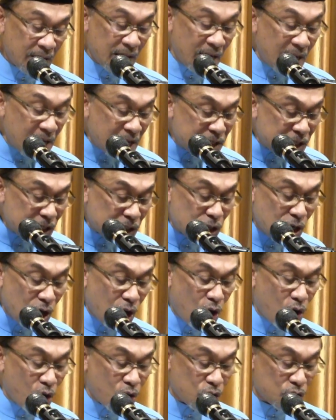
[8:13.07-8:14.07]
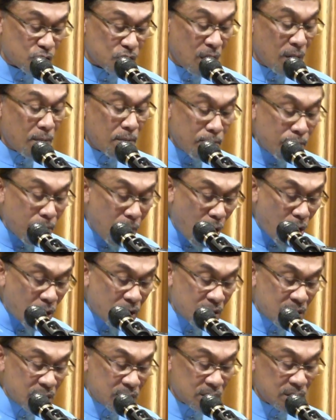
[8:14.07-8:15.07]
religious laws,
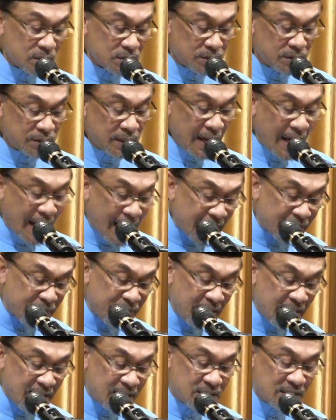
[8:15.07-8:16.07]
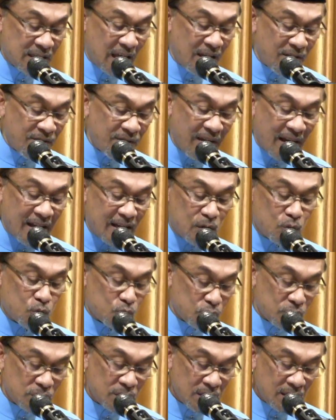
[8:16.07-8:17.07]
morals, ethics, and
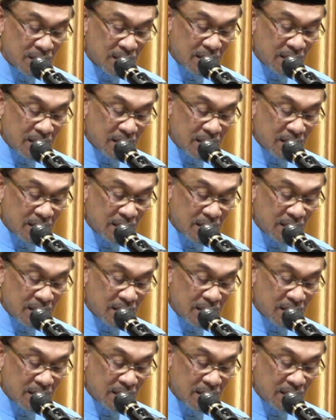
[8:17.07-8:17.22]
values.